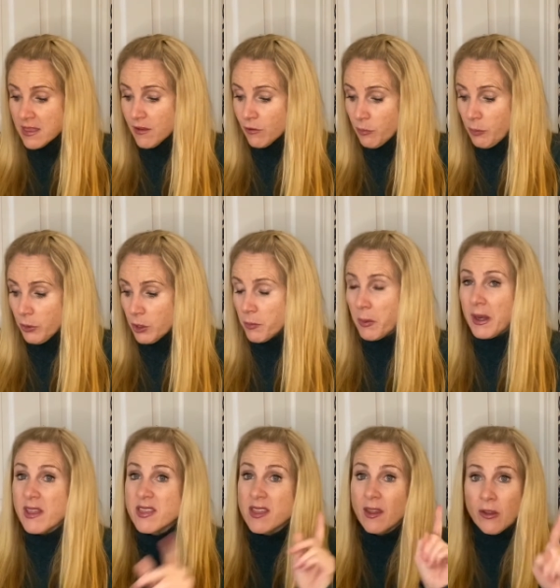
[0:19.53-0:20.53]
this book, but I
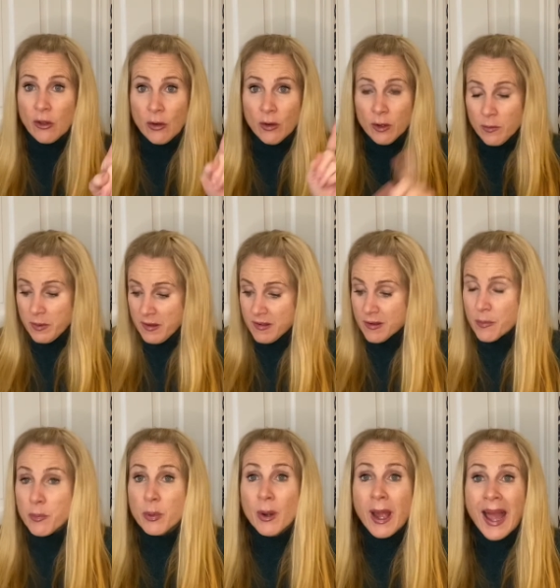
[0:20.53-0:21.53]
think you're going to be
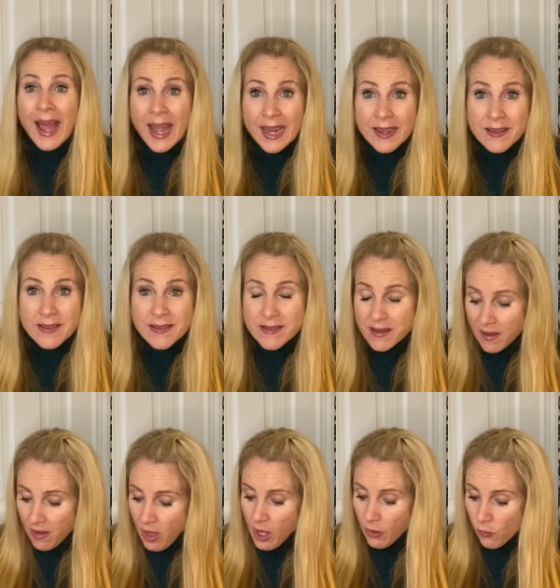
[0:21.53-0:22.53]
surprised
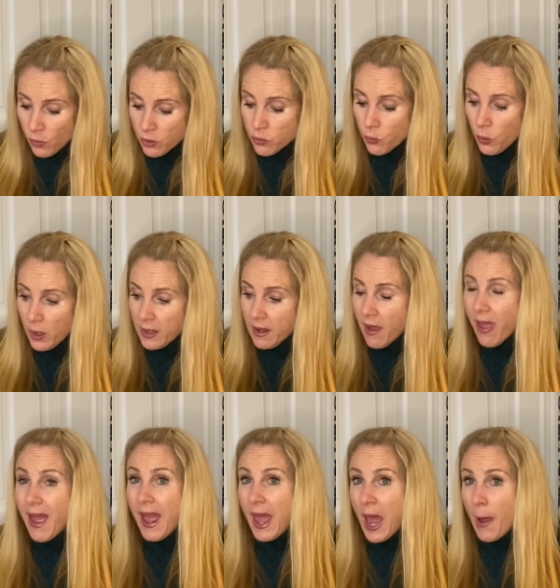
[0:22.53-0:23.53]
with what
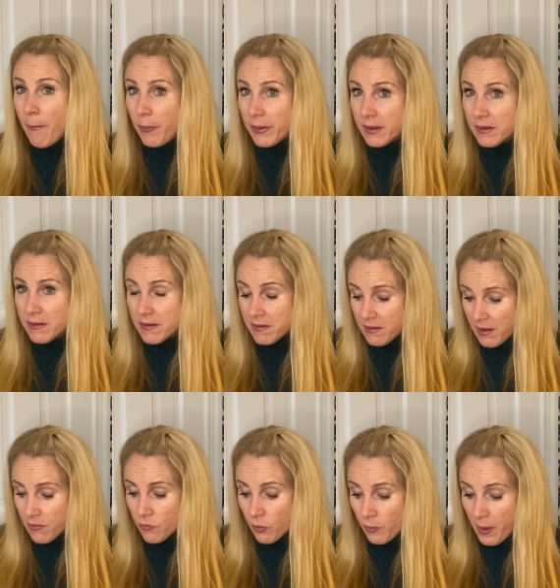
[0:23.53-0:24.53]
happens.
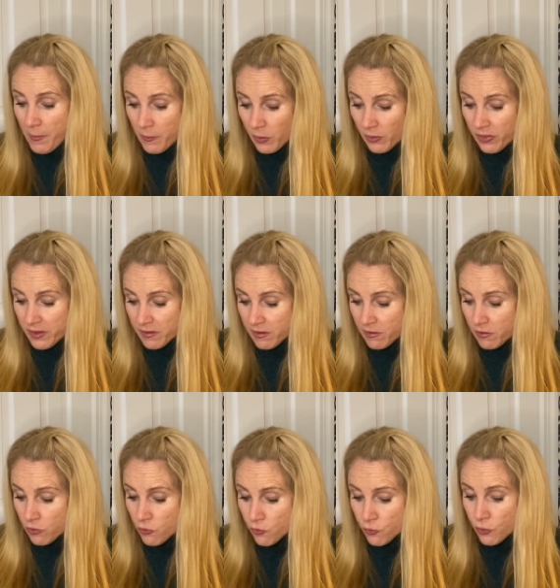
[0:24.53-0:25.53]
And remember, this is a
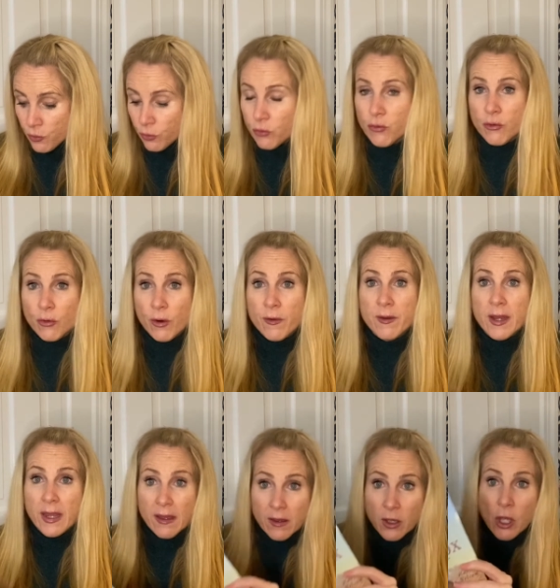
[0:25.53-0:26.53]
true story.
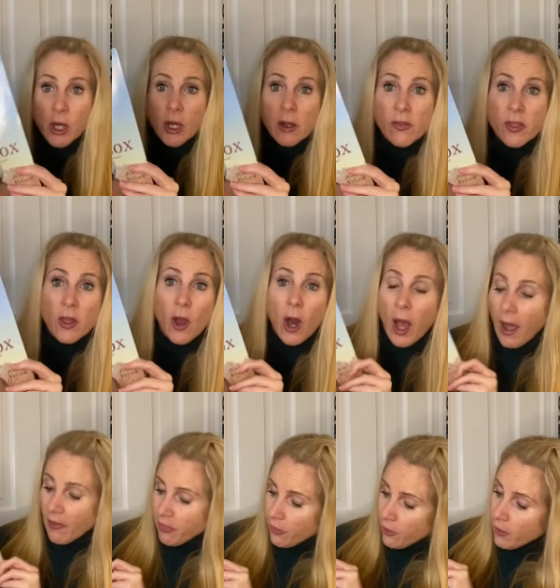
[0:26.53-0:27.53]
The
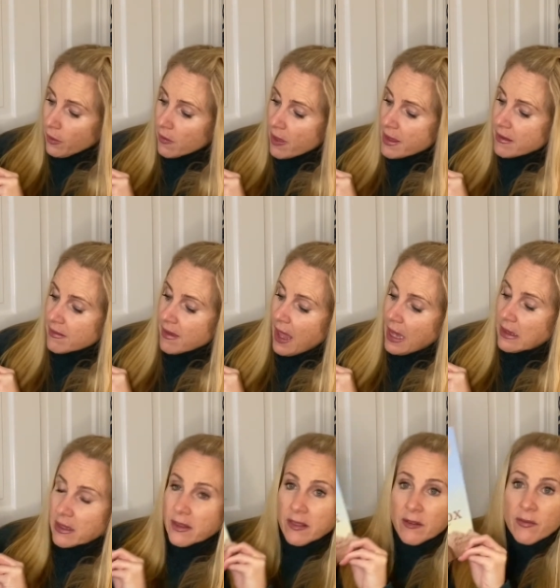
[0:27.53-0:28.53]
author is
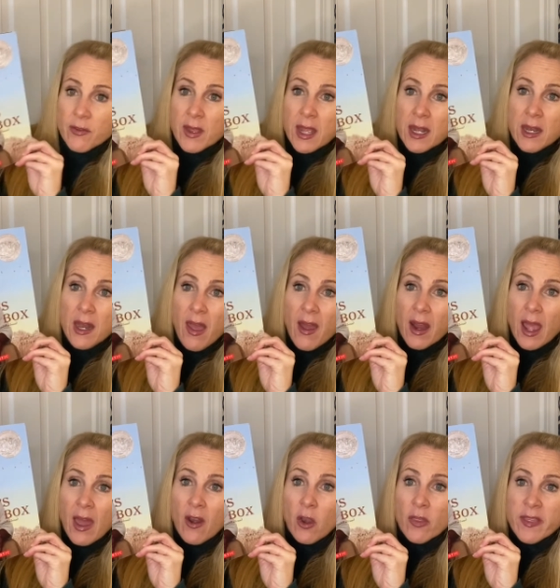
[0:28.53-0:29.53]
Ellen Levine,
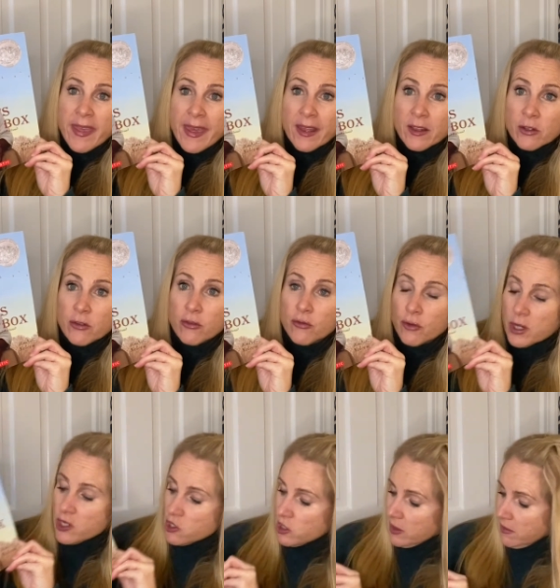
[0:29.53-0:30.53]
and the
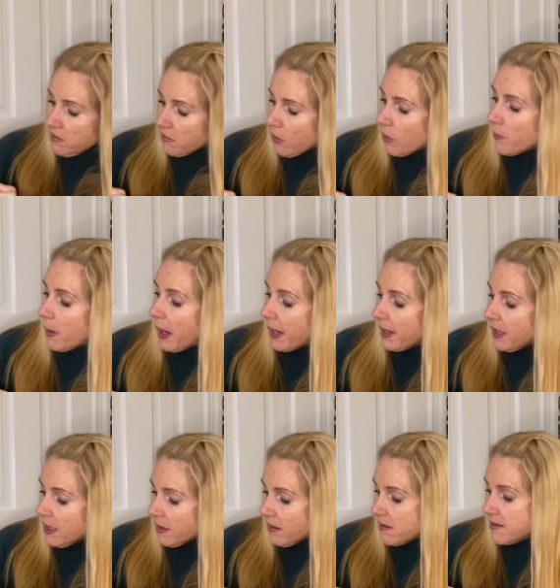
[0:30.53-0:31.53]
illustrations are by
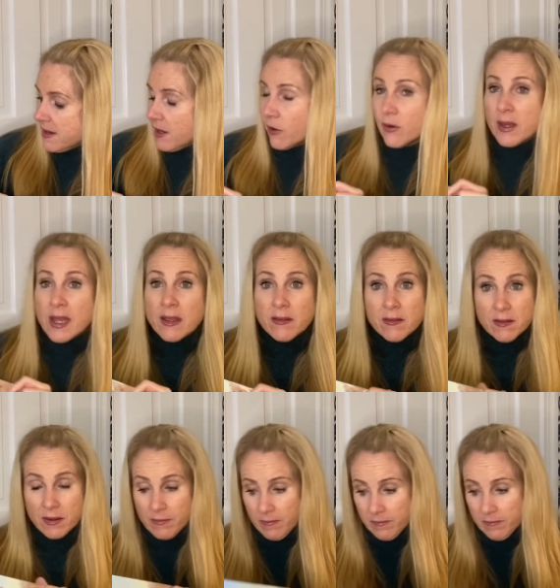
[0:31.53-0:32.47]
Kadir Nelson.